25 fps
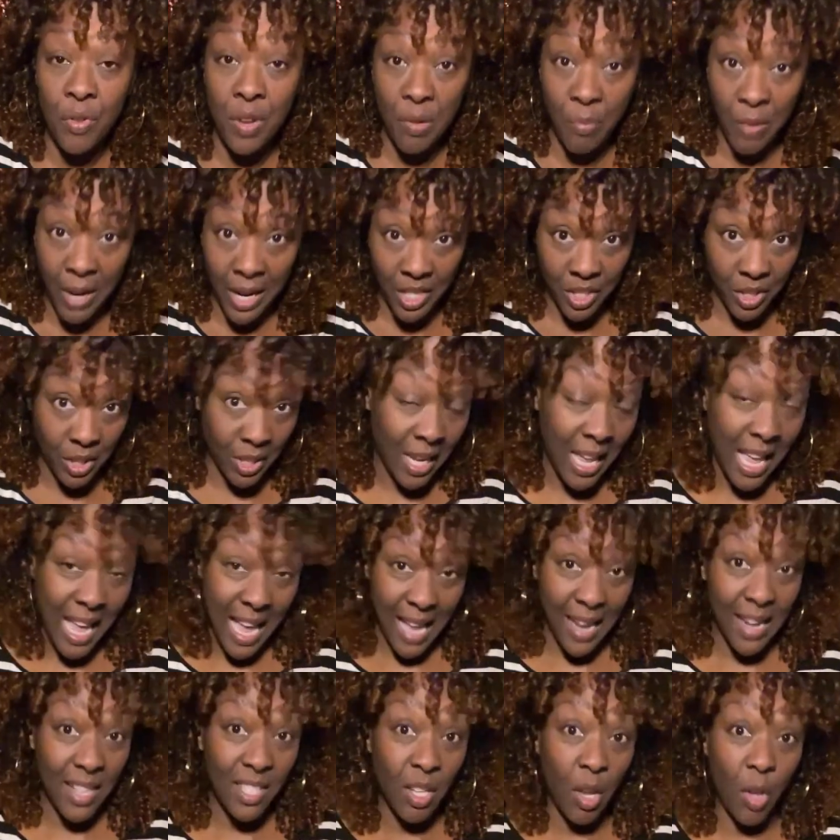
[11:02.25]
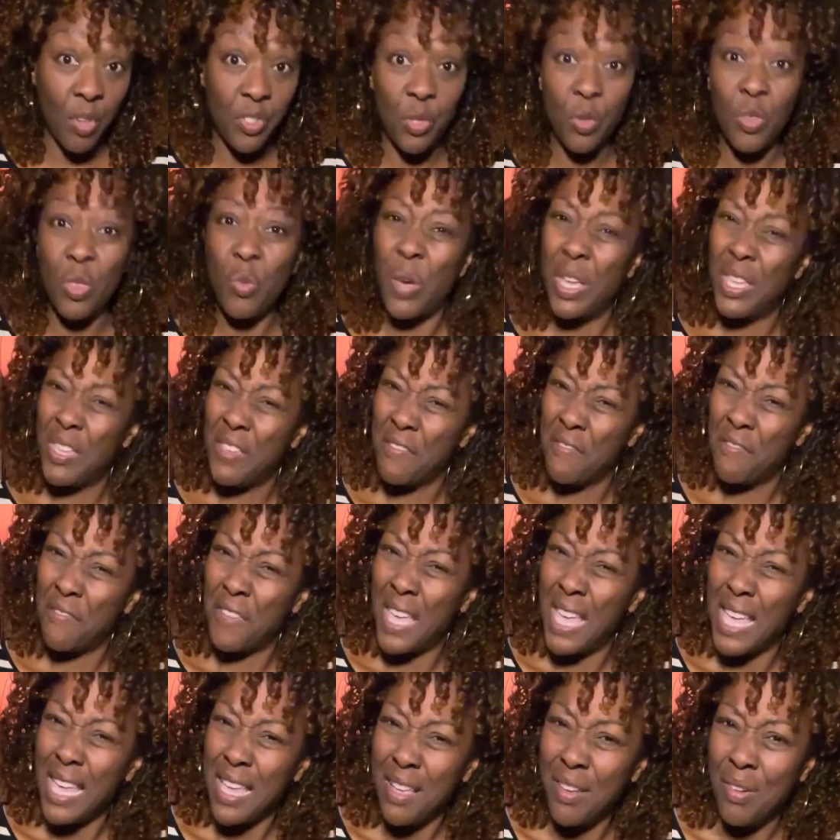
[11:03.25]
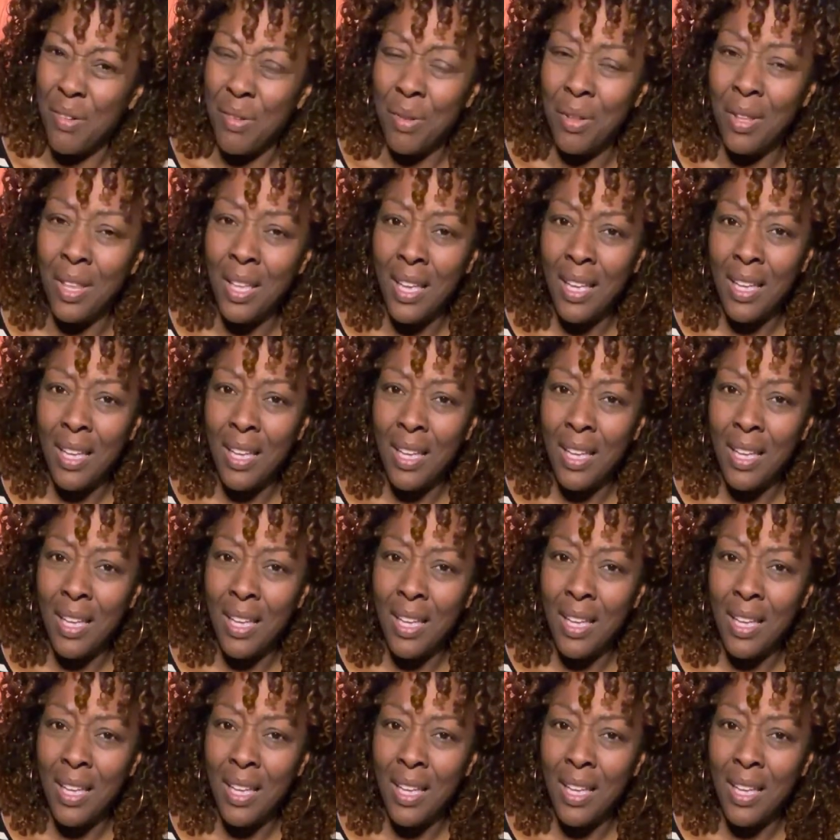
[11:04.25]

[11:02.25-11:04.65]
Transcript: direction, and it's also the way you feel.